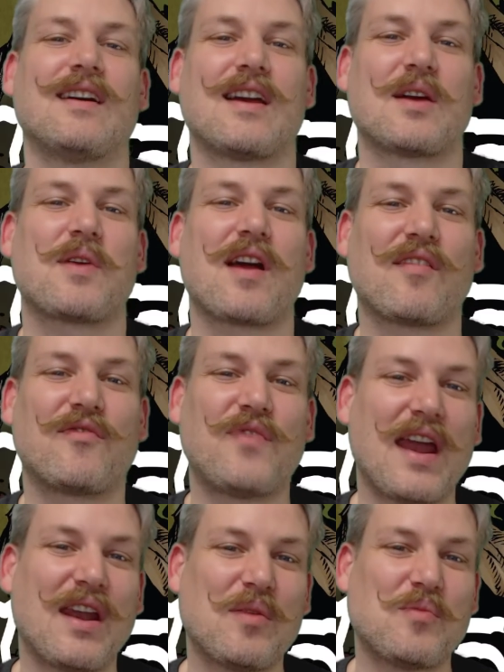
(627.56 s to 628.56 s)
Here we have
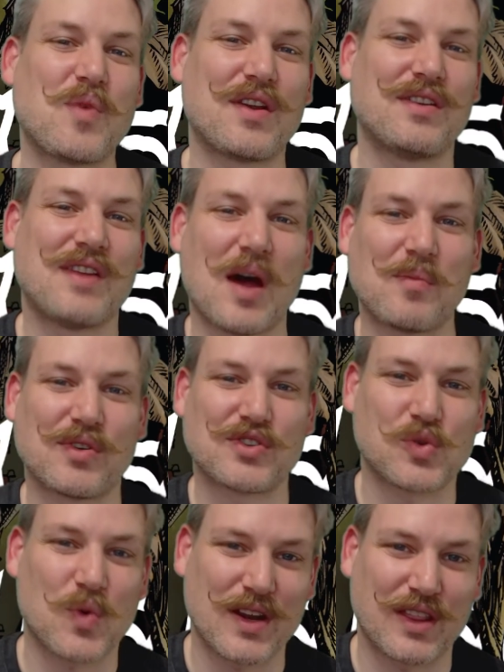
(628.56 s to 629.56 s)
Venom number
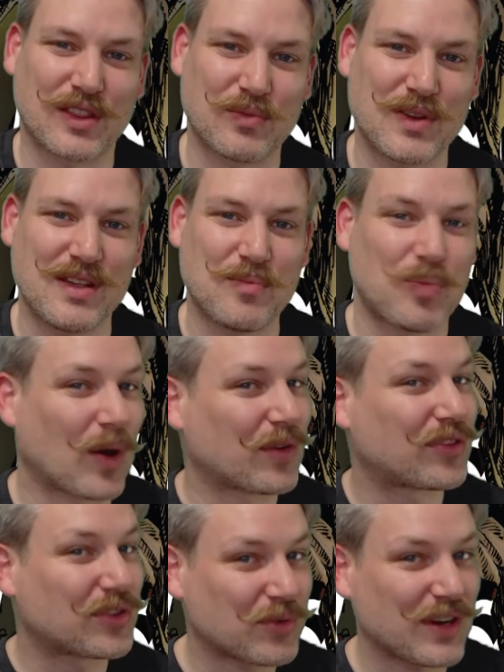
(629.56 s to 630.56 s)
23, part
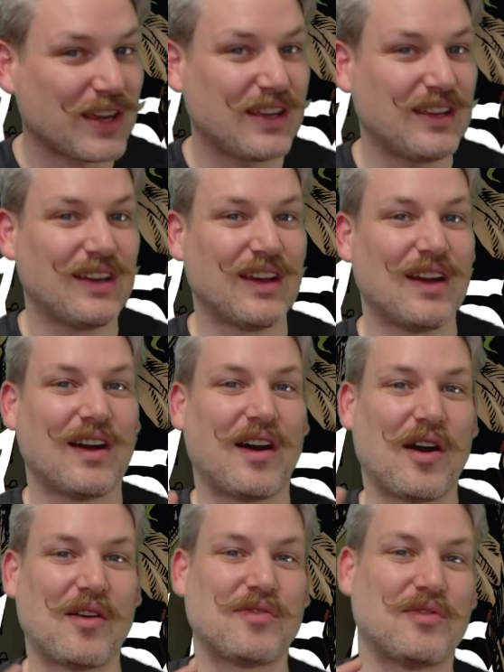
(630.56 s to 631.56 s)
3
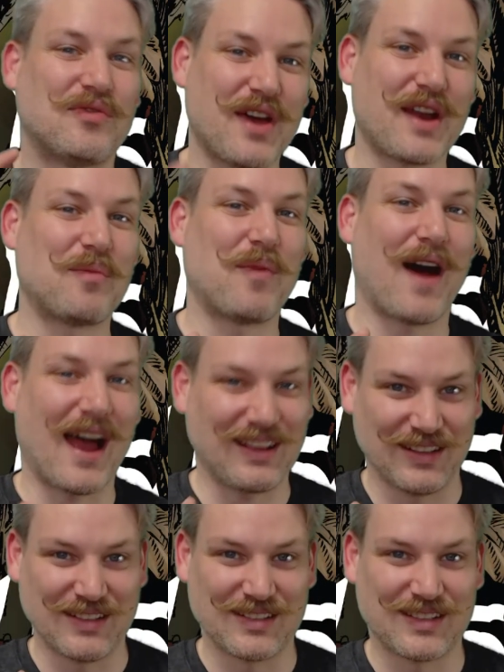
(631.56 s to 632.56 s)
of Venom
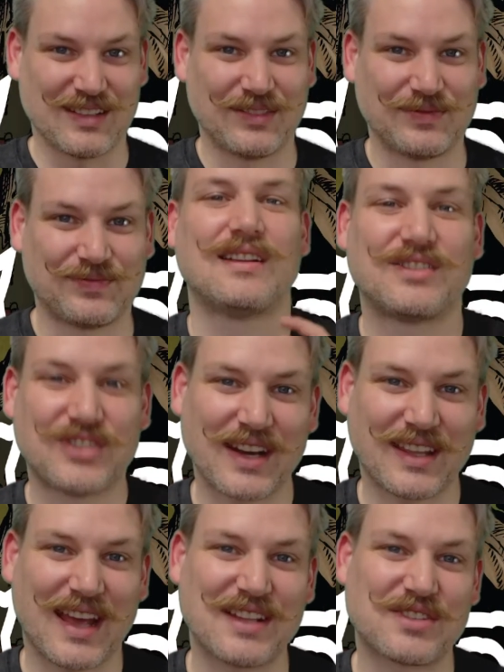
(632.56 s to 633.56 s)
Island. Donny
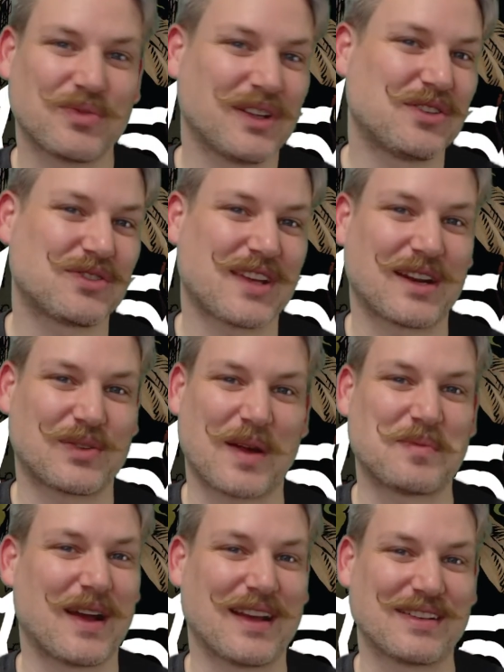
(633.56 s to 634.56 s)
Cates really knows how to grab
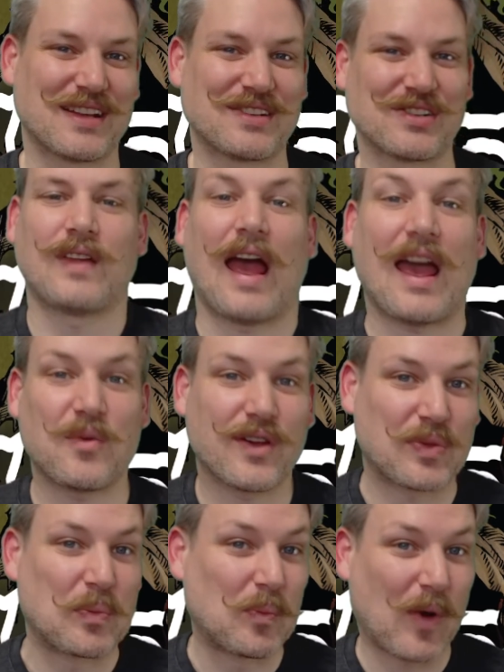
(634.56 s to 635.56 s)
my attention. And with
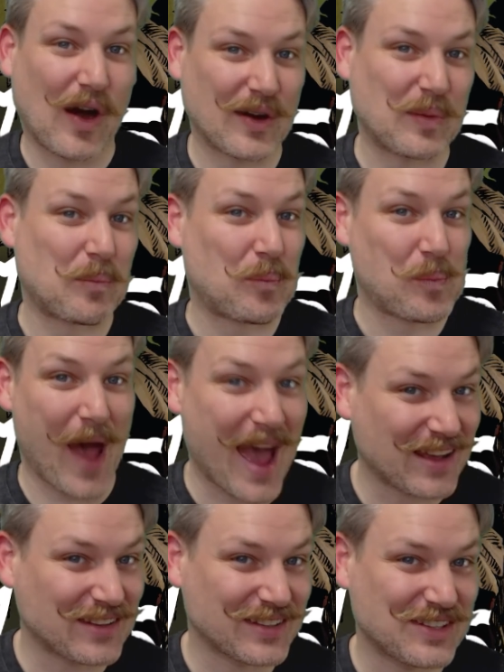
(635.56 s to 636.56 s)
Mark
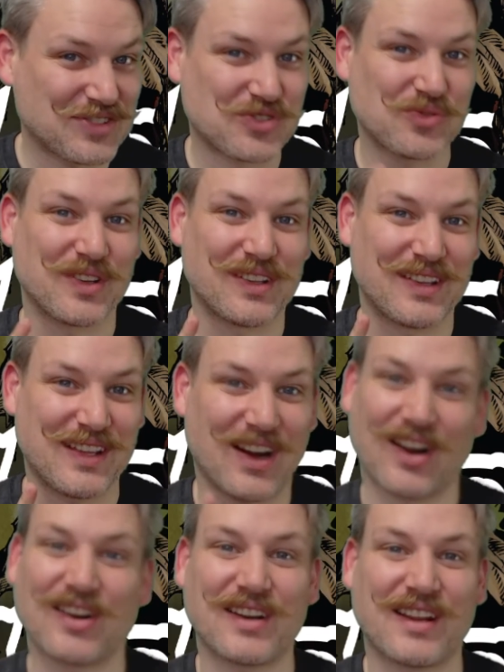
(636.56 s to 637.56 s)
Bagley doing the
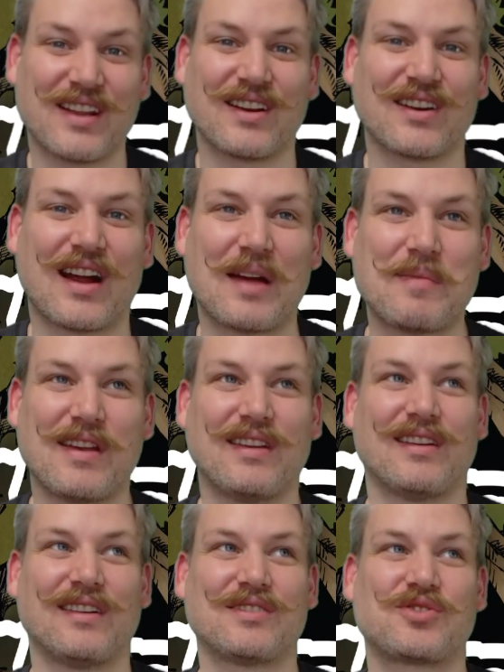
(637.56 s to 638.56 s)
art here, I
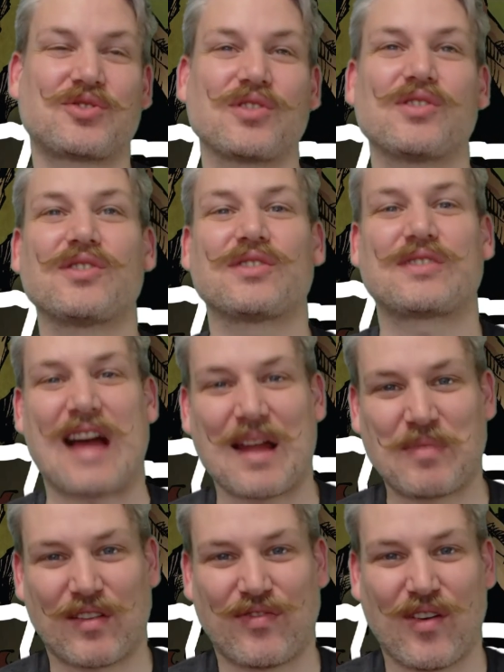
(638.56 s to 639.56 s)
mean, sure, Todd
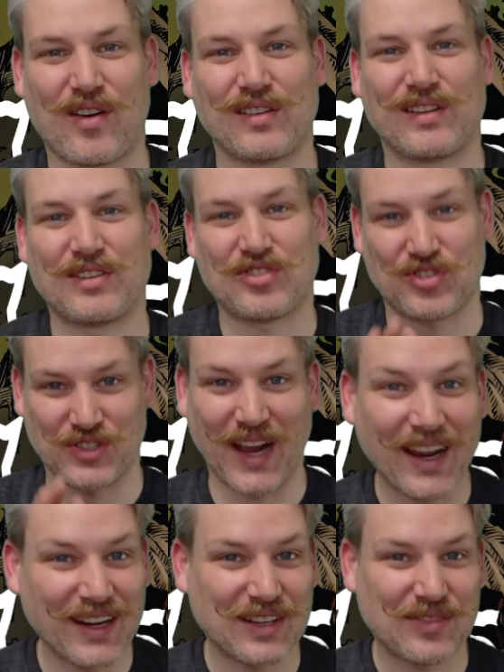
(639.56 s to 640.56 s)
McFarlane
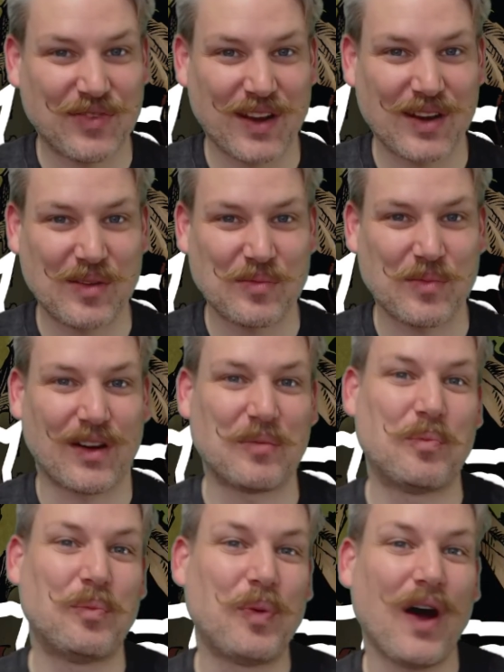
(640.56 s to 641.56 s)
created Venom,
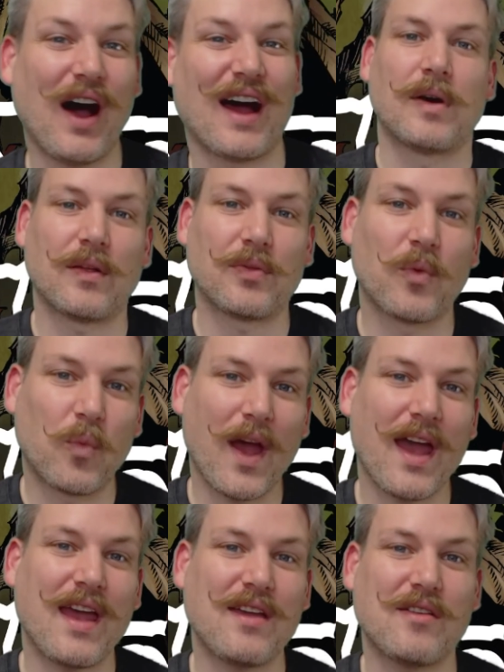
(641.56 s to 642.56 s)
but the
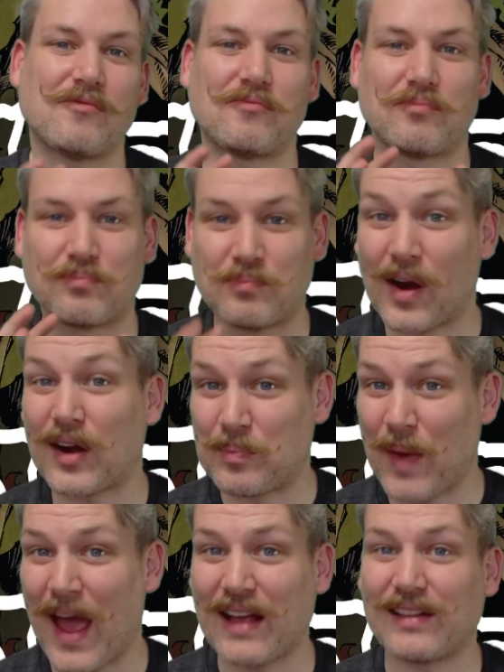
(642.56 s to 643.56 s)
way Mark
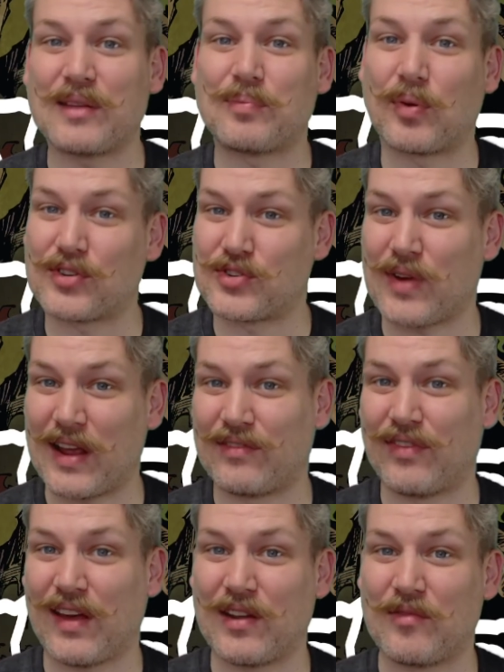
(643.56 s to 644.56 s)
Bagley portrayed
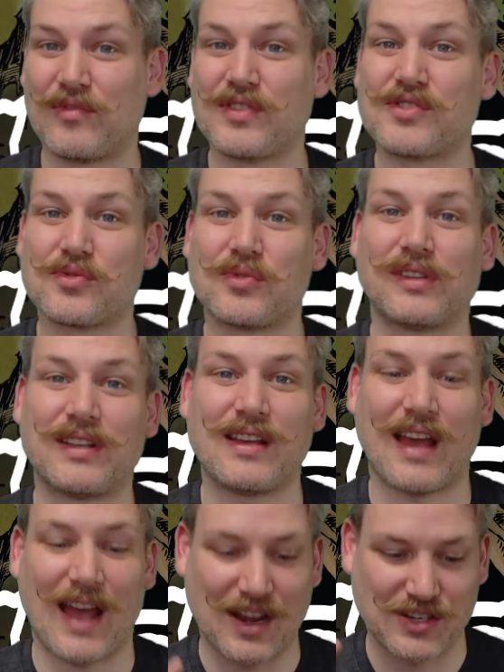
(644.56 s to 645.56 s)
Venom visually
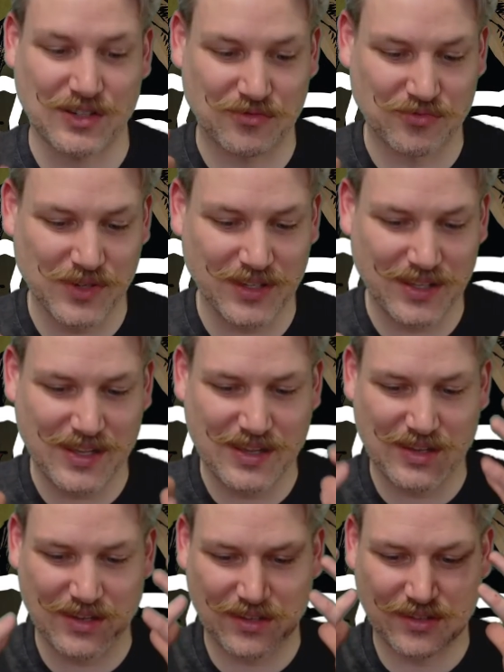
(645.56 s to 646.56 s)
actually
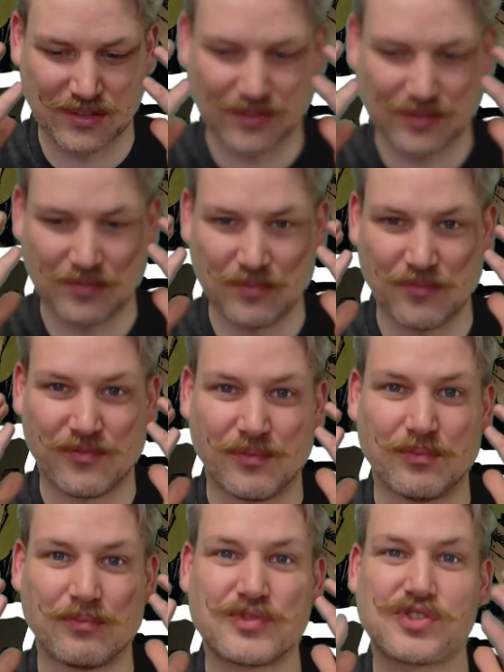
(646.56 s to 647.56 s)
really
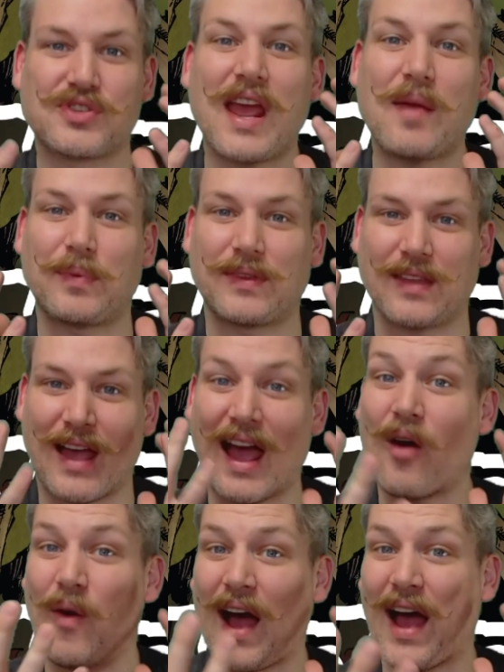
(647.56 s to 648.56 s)
shaped how
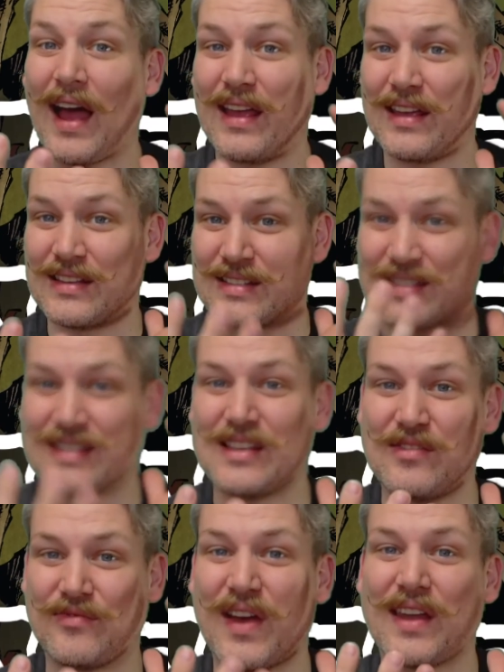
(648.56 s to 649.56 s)
I see
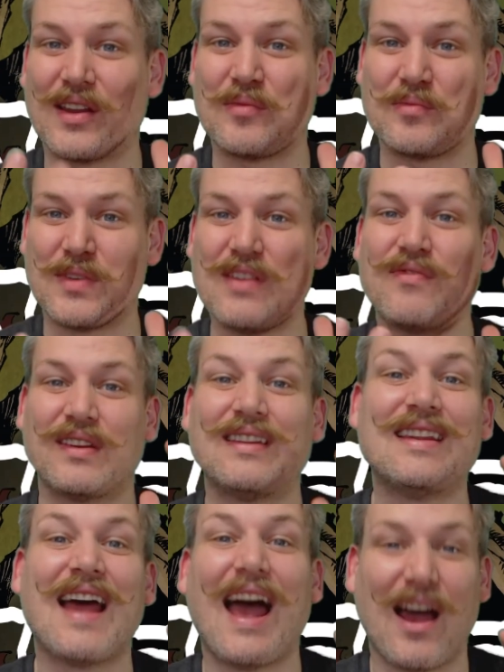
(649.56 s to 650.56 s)
Venom even
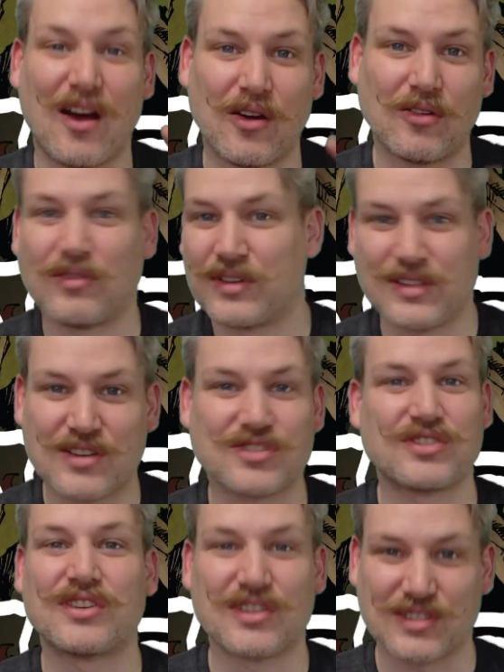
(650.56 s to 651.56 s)
now, well, years and
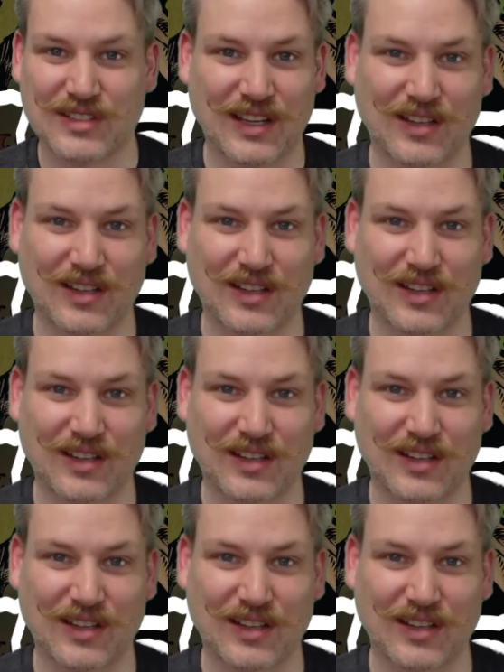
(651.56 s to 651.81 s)
years later.